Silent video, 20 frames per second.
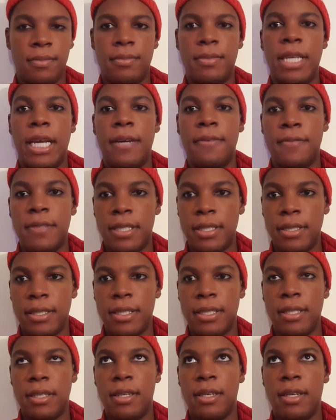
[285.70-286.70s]

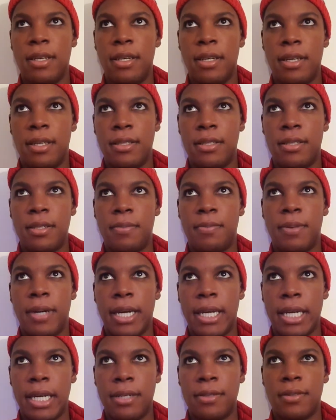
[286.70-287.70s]
Definitely. It's a
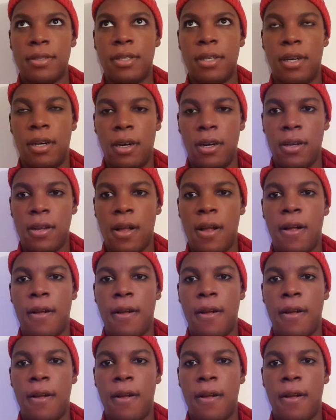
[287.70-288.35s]
breakout song.